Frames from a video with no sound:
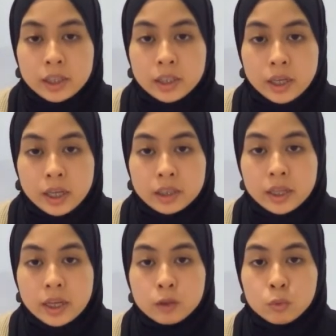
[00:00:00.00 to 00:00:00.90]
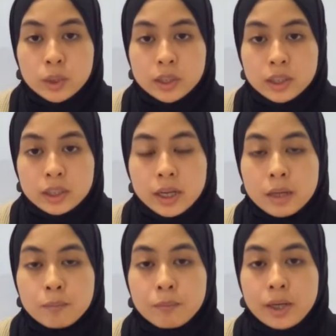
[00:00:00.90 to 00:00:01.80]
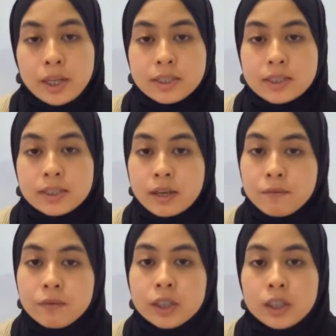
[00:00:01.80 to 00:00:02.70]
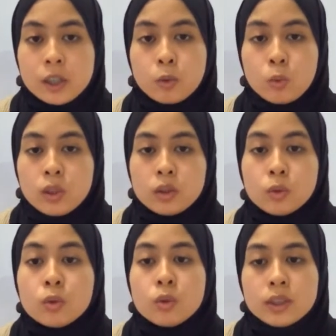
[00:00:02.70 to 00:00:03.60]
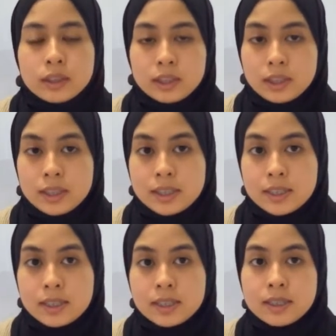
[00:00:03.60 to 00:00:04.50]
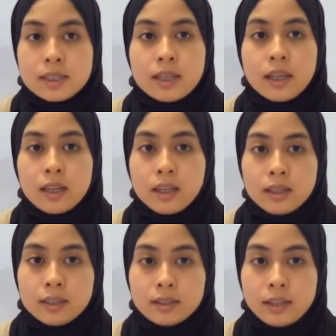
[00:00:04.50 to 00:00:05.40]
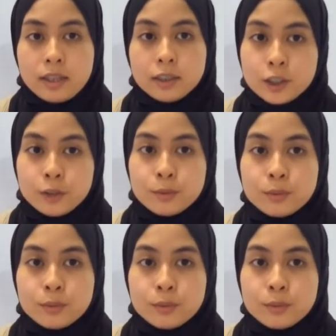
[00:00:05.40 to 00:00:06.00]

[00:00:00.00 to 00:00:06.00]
and then 29 plus 7 equal to 36. Thank you.